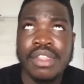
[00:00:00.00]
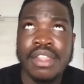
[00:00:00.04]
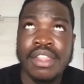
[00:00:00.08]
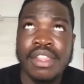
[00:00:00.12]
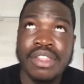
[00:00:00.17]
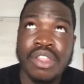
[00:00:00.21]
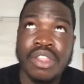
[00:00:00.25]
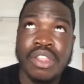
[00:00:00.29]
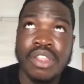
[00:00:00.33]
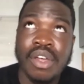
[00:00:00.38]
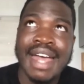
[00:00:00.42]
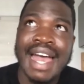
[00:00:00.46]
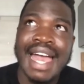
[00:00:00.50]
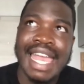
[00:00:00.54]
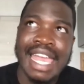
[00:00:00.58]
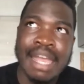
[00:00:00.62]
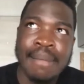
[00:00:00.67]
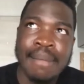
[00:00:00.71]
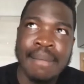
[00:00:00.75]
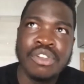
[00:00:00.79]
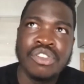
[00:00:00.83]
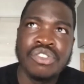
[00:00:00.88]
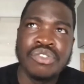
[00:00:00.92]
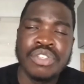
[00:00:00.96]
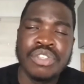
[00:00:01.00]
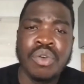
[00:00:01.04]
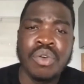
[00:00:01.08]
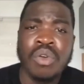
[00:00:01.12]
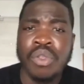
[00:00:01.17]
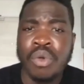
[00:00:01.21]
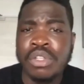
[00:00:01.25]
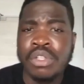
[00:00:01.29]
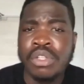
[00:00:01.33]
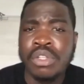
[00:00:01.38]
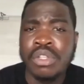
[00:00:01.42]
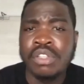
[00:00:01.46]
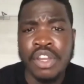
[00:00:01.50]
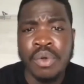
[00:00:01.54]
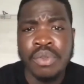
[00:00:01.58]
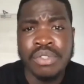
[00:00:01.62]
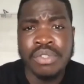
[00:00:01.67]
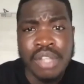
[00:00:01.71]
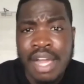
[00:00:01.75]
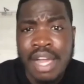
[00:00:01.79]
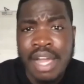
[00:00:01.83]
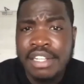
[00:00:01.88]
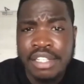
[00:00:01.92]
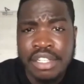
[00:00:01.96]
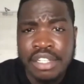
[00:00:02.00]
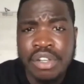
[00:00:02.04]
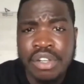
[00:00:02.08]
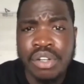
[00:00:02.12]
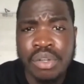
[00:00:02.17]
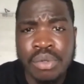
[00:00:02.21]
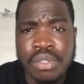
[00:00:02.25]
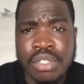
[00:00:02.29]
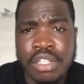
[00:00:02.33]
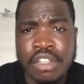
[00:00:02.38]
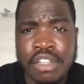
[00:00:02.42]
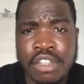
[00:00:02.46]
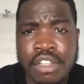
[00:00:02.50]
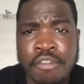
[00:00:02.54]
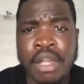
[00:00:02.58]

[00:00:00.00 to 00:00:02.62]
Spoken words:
that imagery or those videos are actually inclusive,